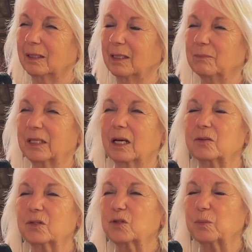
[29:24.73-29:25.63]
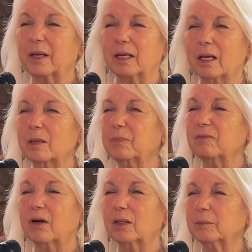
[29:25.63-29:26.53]
And because it's made up
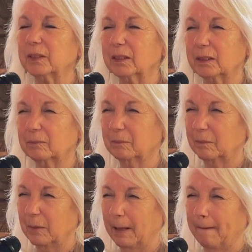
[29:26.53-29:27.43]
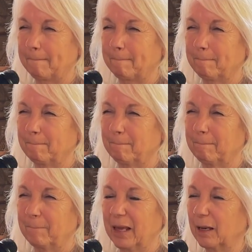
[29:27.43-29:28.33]
of harmony
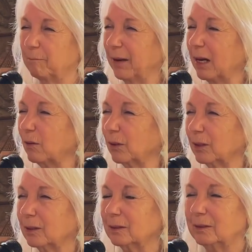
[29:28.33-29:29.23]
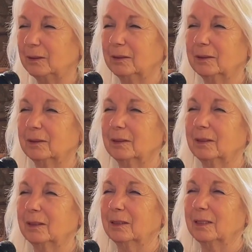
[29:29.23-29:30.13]
and power
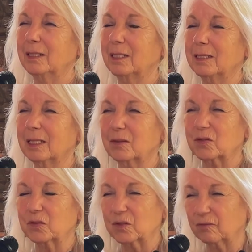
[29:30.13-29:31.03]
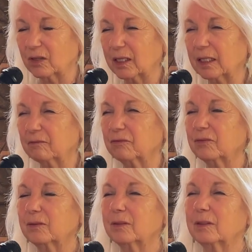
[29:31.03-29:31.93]
and the essence of life,
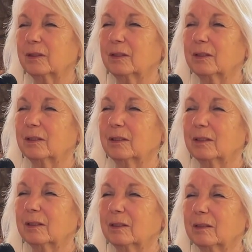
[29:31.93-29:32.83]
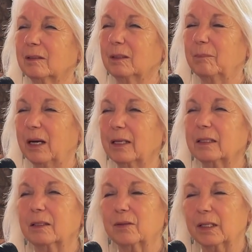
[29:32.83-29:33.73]
the
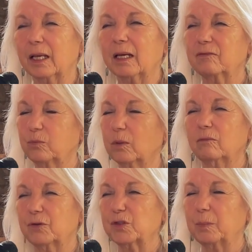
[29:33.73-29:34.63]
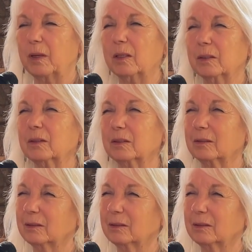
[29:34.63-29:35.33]
body and the life will respond